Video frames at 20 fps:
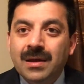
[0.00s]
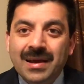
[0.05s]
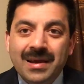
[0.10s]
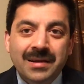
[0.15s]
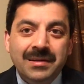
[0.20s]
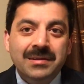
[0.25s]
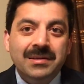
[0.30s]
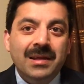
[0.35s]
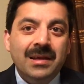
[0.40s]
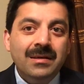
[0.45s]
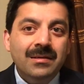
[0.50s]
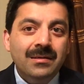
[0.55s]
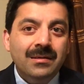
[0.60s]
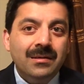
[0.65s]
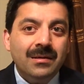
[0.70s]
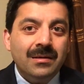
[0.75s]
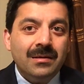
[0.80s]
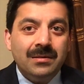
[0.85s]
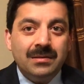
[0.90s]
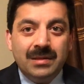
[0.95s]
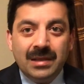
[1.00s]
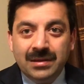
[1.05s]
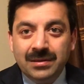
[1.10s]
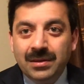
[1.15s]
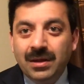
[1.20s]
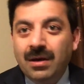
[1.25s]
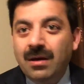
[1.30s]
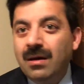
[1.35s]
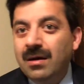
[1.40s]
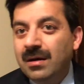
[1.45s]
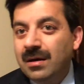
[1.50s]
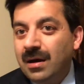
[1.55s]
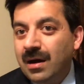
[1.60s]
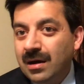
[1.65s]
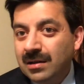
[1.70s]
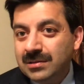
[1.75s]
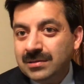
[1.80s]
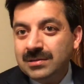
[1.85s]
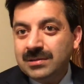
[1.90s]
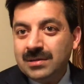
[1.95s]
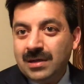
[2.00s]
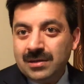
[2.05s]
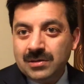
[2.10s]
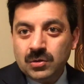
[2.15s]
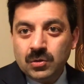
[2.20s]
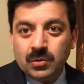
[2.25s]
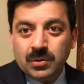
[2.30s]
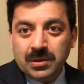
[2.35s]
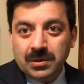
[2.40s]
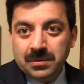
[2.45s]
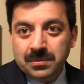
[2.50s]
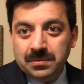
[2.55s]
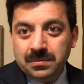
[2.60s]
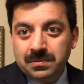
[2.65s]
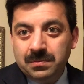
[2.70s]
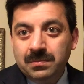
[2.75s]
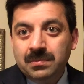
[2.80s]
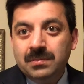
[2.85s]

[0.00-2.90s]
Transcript: And then the authors also give